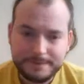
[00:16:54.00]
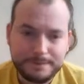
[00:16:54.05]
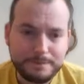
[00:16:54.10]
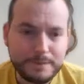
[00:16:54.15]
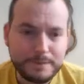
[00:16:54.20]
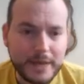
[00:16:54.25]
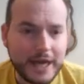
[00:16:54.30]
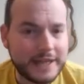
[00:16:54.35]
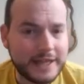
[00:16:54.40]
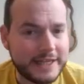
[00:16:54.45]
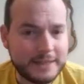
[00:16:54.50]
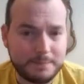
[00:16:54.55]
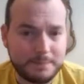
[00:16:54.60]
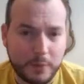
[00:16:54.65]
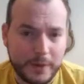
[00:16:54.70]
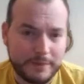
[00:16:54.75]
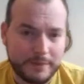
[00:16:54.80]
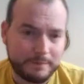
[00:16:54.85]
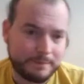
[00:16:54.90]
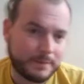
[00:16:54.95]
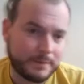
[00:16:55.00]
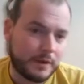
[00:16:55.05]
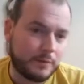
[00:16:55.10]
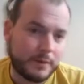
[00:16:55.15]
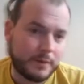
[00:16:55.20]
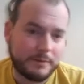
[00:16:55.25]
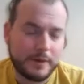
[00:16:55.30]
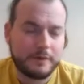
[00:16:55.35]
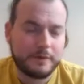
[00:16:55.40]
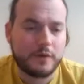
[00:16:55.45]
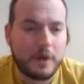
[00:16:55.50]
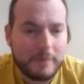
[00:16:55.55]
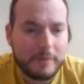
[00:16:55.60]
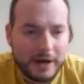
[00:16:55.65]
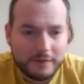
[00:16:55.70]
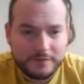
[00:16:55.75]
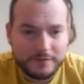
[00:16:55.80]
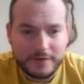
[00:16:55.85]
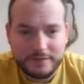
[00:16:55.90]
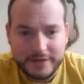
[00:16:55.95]
At this point, we've both got
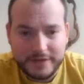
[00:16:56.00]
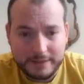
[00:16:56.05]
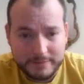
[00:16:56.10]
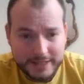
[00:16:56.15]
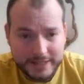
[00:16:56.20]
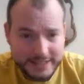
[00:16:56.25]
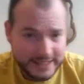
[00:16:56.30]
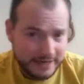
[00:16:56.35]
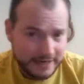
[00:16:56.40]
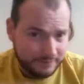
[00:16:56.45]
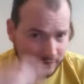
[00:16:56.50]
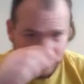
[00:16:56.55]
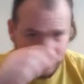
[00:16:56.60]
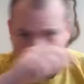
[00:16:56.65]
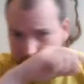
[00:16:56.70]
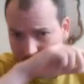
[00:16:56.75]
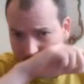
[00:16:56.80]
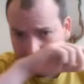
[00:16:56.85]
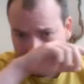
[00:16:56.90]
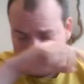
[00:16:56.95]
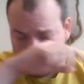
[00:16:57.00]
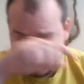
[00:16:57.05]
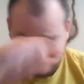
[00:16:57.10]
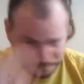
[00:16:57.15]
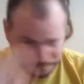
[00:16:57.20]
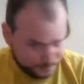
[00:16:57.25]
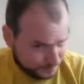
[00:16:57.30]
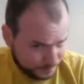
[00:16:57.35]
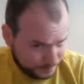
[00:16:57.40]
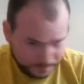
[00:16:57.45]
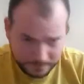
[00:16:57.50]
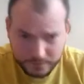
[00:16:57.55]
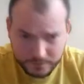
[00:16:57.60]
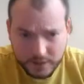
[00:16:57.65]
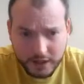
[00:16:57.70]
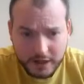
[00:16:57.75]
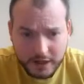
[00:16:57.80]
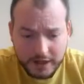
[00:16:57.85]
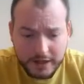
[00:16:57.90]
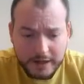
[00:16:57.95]
about 15 minutes left on our clocks.
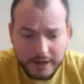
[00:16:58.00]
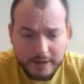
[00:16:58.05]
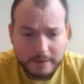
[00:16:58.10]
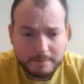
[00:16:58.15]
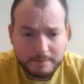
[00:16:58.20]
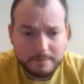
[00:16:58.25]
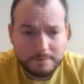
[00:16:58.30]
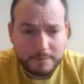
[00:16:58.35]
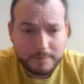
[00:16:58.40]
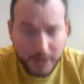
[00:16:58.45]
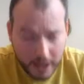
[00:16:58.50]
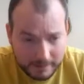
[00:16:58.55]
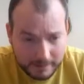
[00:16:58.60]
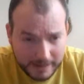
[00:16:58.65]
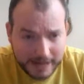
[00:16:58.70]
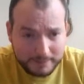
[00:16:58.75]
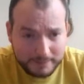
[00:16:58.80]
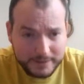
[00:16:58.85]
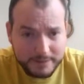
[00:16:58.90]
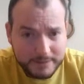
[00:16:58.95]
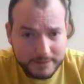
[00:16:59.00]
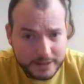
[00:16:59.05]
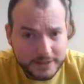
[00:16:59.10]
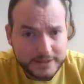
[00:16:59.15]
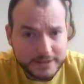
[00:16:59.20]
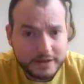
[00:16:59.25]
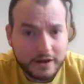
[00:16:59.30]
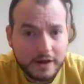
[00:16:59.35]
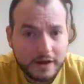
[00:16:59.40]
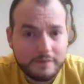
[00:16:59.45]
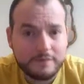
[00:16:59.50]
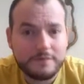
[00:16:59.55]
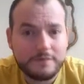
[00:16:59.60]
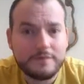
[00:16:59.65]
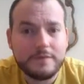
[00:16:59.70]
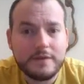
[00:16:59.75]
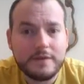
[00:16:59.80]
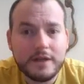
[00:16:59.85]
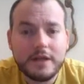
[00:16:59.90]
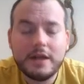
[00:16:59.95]
But I'm happy because
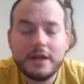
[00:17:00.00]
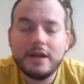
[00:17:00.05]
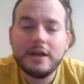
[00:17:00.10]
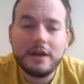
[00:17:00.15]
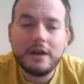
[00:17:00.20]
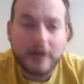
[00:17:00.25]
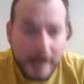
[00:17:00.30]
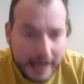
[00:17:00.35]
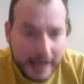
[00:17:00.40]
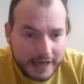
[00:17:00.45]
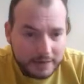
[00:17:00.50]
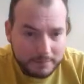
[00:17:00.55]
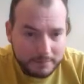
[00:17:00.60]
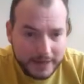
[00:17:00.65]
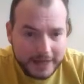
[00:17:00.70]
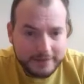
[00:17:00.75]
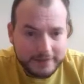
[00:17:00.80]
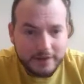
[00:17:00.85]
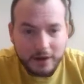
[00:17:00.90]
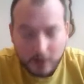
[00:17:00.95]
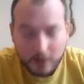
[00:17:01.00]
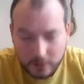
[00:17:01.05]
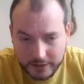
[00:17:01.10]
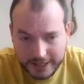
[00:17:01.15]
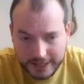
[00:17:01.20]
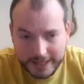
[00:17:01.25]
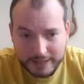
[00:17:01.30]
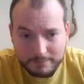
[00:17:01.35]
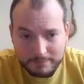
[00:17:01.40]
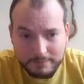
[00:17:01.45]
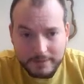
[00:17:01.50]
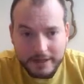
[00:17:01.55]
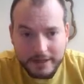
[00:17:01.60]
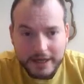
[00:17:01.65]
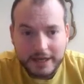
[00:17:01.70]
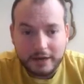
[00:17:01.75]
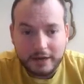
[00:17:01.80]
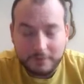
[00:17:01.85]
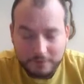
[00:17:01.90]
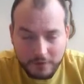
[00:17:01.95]
I had a plan the whole game
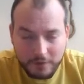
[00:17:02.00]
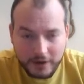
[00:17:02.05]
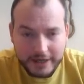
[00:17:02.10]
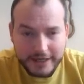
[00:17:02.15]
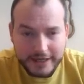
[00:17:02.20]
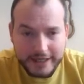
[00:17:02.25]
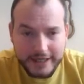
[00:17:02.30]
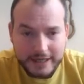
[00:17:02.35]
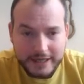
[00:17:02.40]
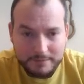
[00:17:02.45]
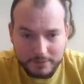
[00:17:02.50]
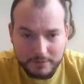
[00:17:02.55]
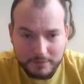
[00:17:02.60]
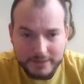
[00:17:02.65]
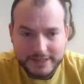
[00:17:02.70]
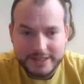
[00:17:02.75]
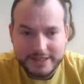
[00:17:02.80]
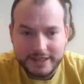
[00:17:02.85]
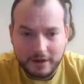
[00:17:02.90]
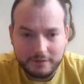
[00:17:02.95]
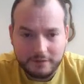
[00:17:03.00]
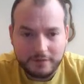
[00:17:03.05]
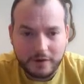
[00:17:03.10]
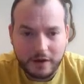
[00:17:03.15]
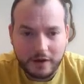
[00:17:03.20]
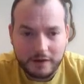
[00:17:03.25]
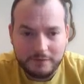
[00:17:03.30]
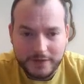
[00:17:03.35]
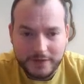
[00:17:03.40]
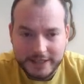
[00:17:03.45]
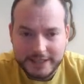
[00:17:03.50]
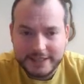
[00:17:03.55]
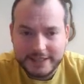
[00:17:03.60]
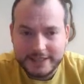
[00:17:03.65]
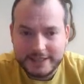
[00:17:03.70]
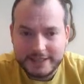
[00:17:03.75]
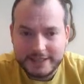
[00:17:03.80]
and I finally implemented it. I think this is the